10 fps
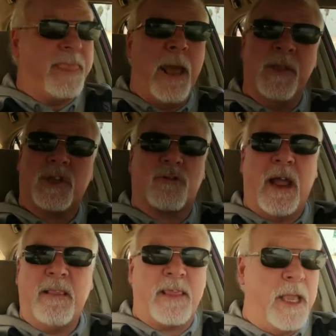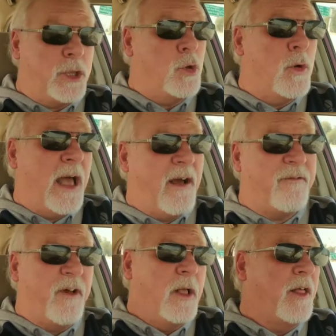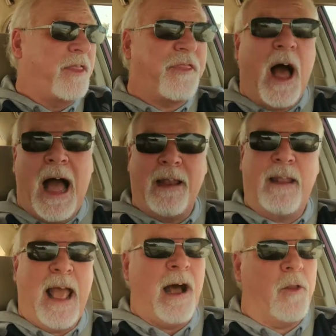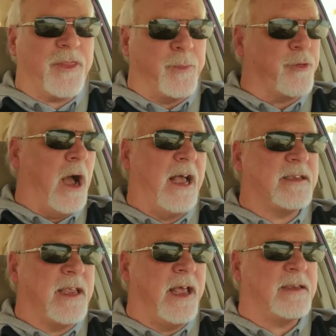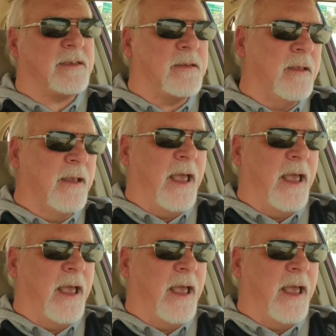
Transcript: Demonstrate that you have thought out the process